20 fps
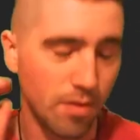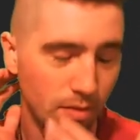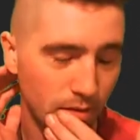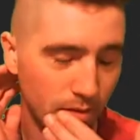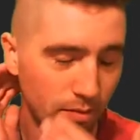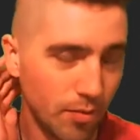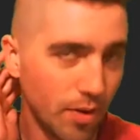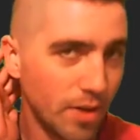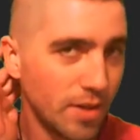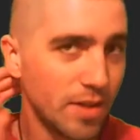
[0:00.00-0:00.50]

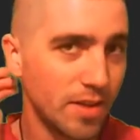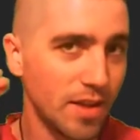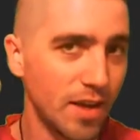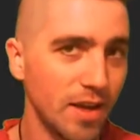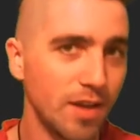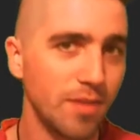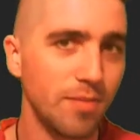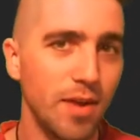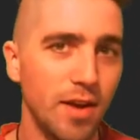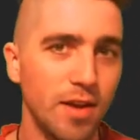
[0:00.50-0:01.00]
where this
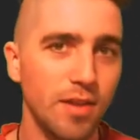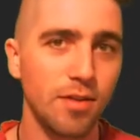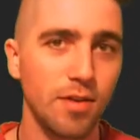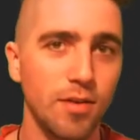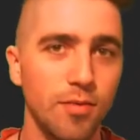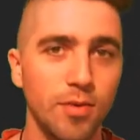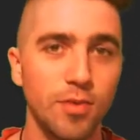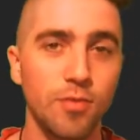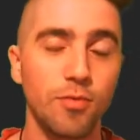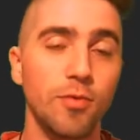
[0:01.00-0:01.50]
anchor manager,
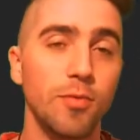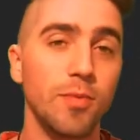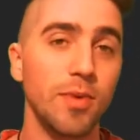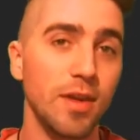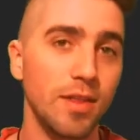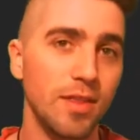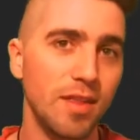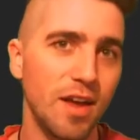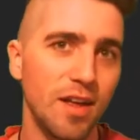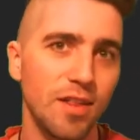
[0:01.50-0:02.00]
which will be
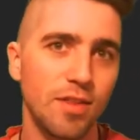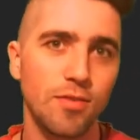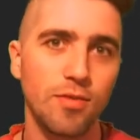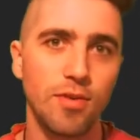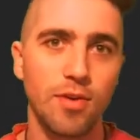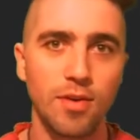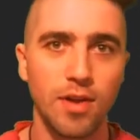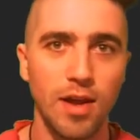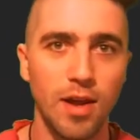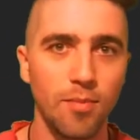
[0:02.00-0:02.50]
attached to our
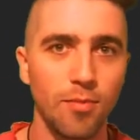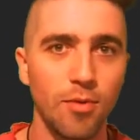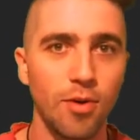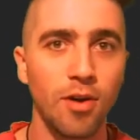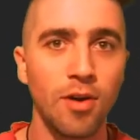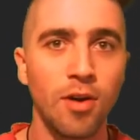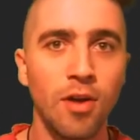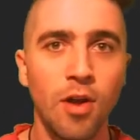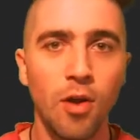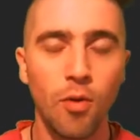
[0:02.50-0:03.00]
camera,
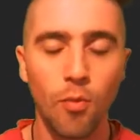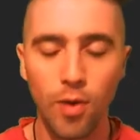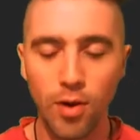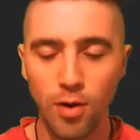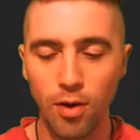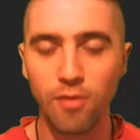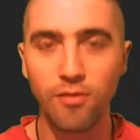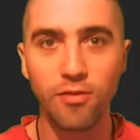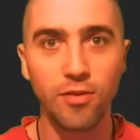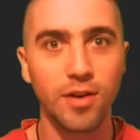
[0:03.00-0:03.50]

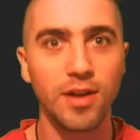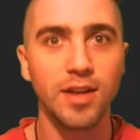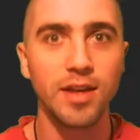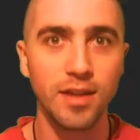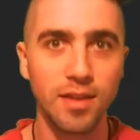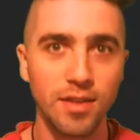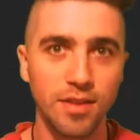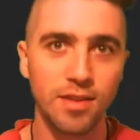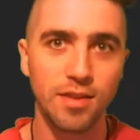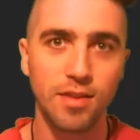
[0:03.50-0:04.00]
wherever it
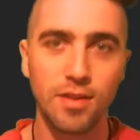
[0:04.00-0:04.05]
is.